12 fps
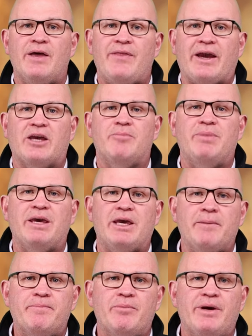that can be
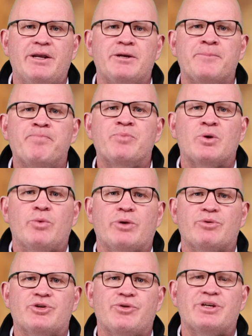implemented when
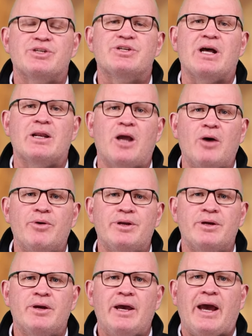restrictions are lowered